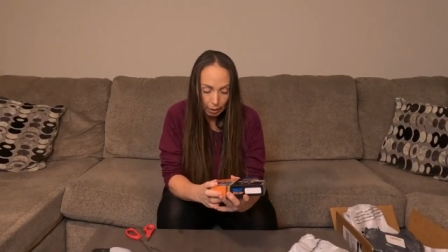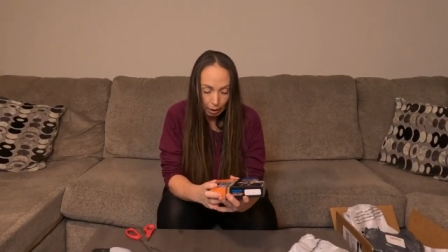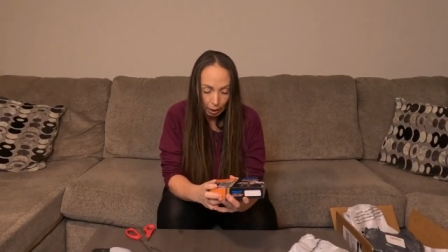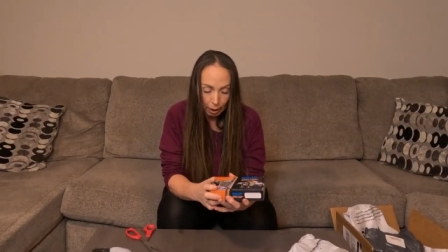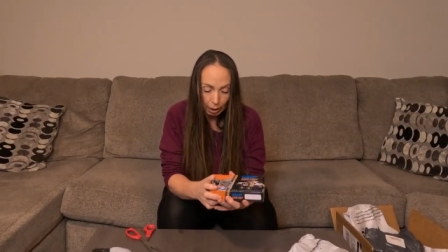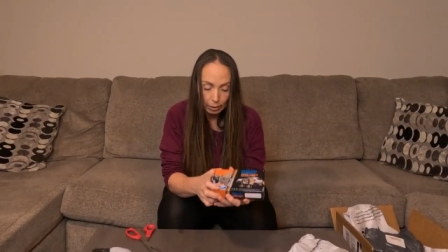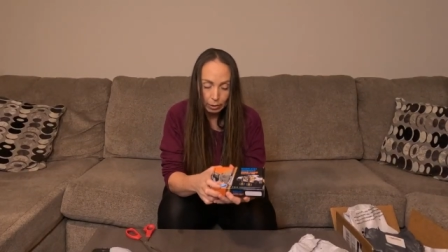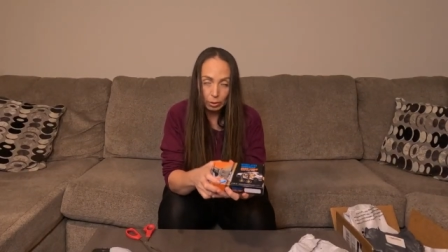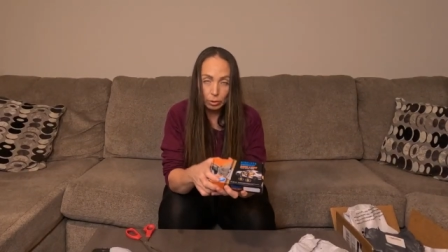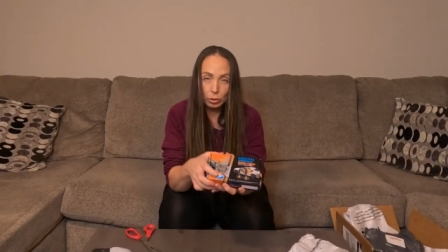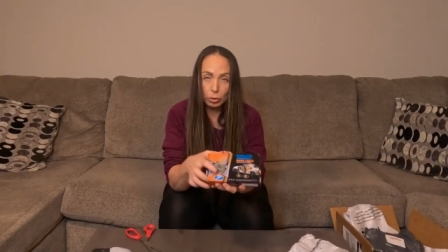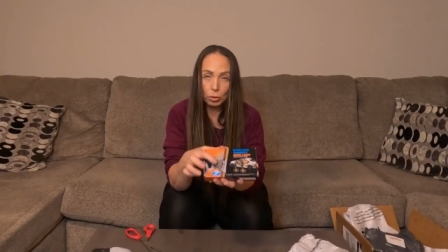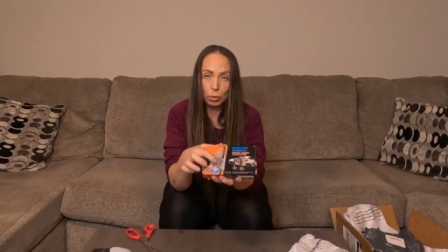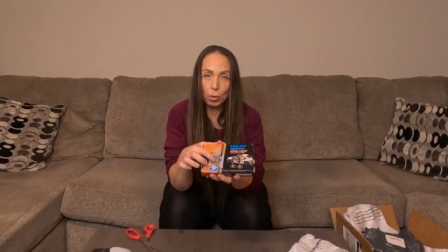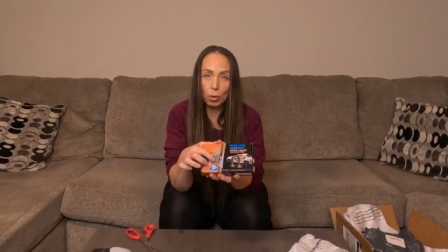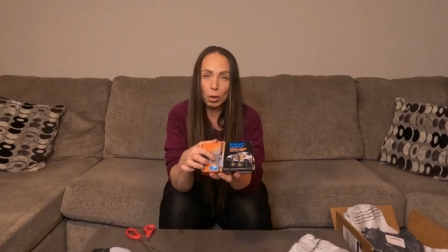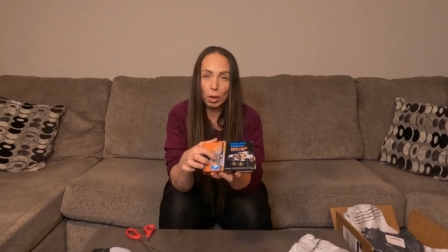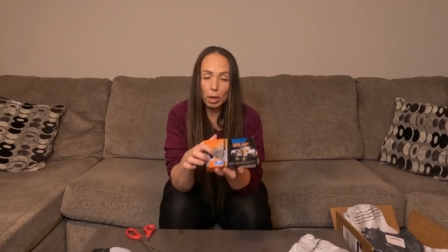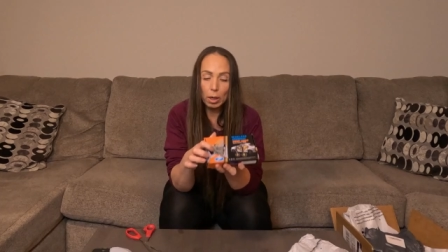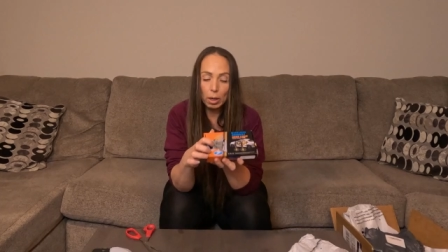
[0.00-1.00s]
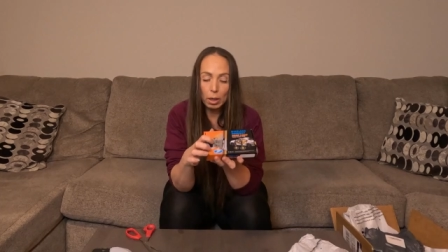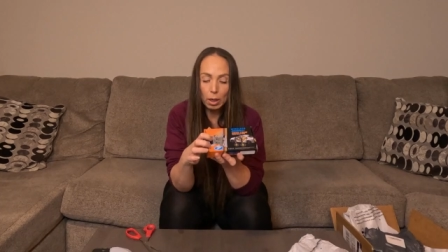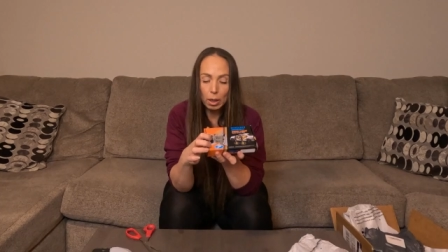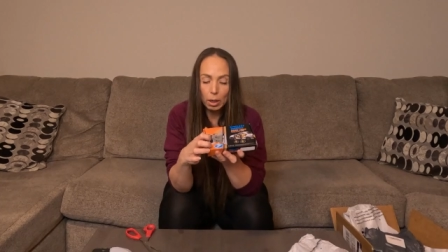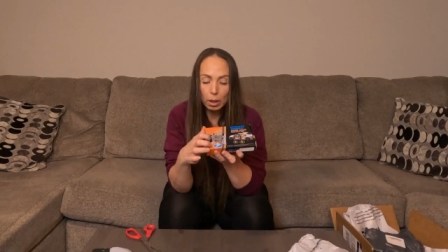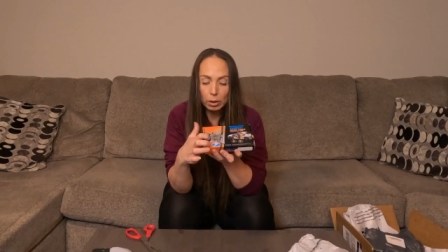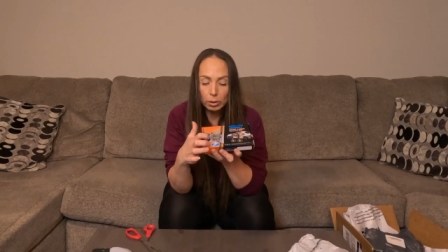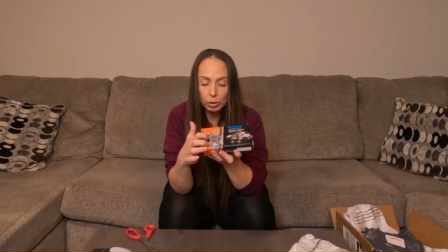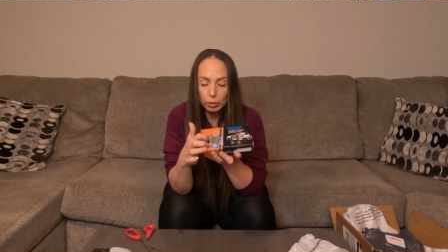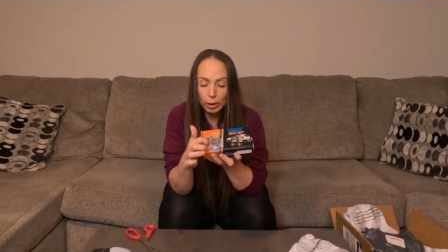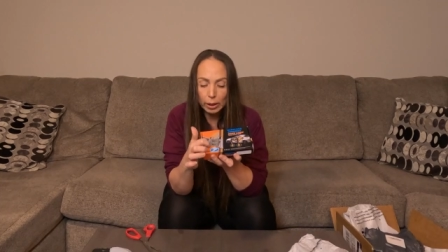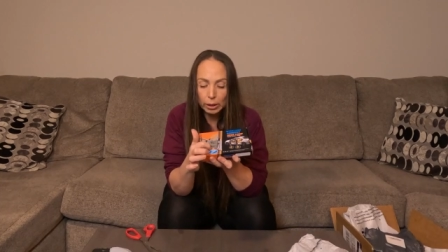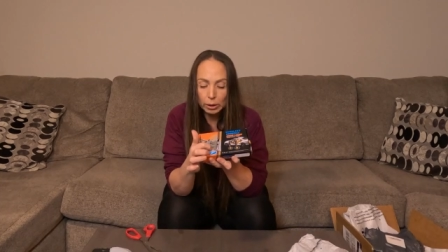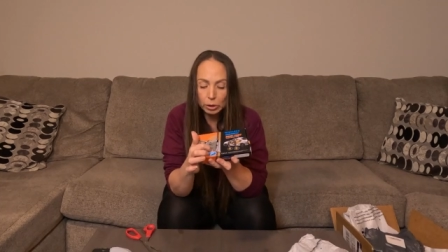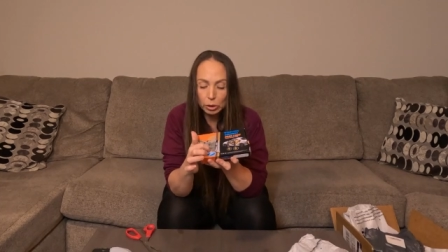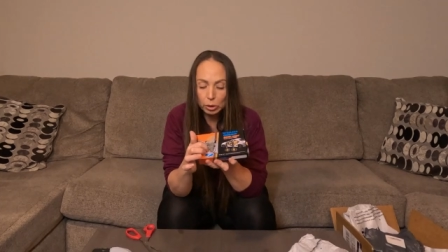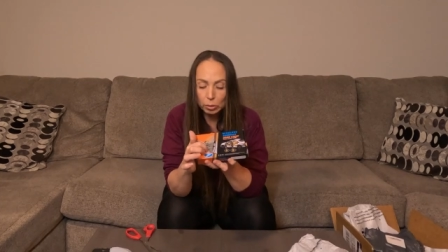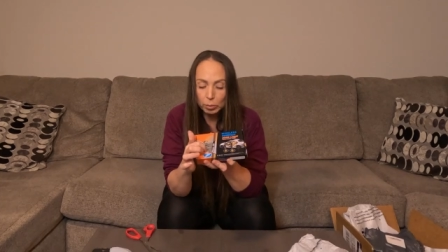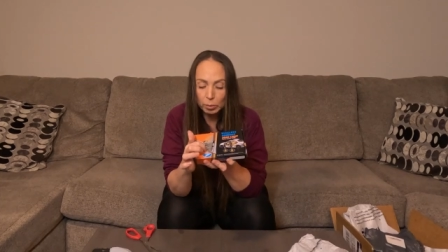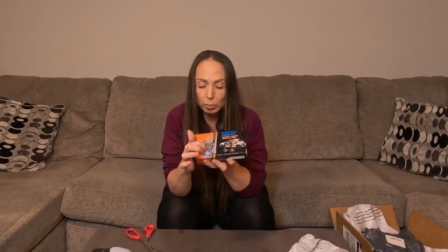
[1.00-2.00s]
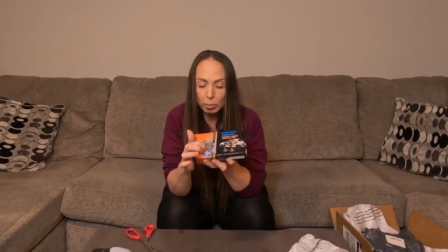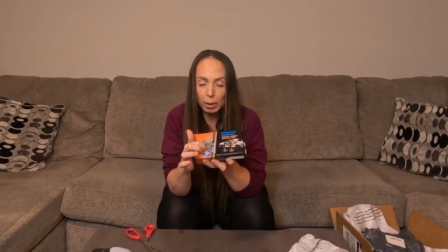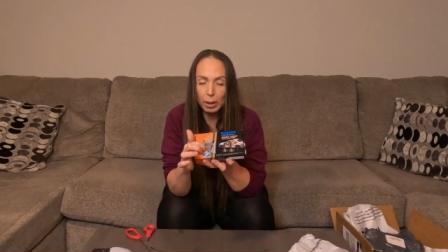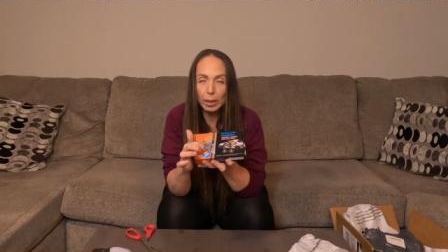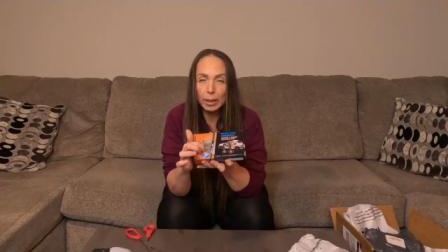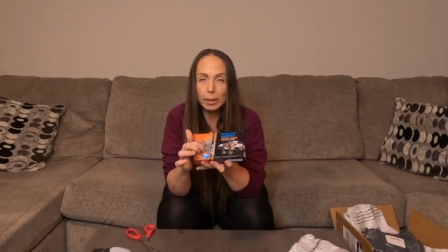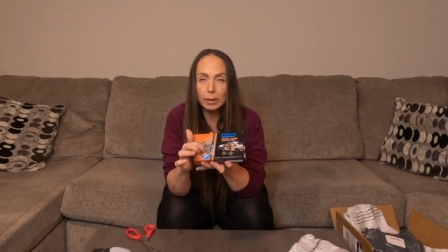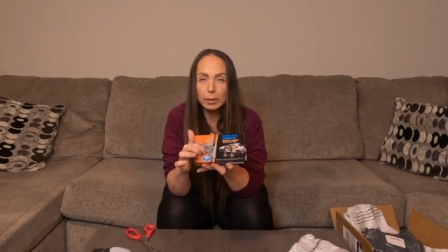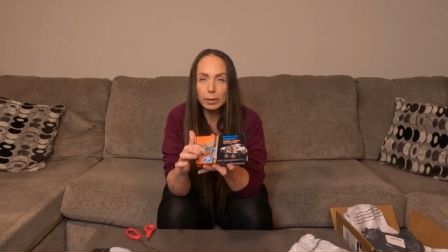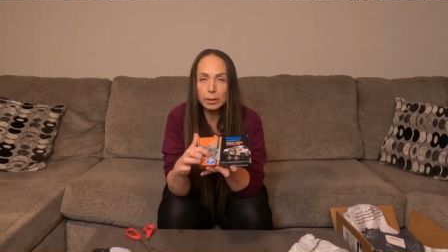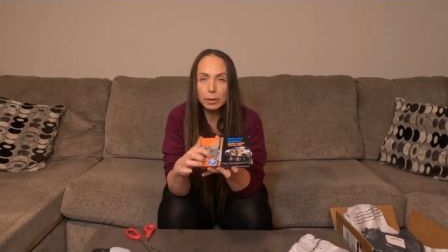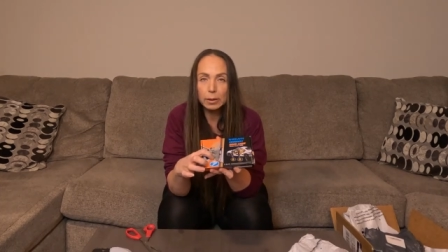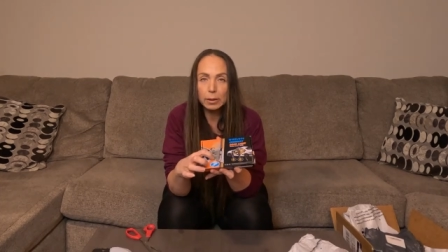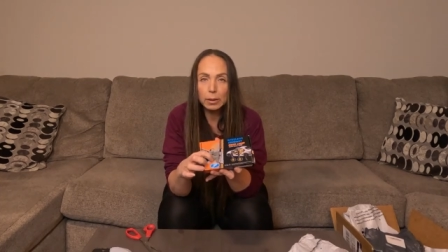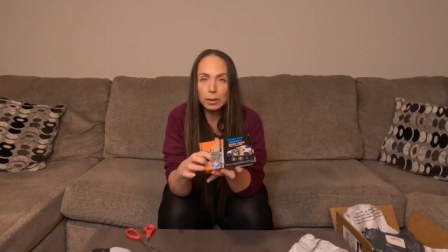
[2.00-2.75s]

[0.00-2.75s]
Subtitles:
at the door. So I guess you replace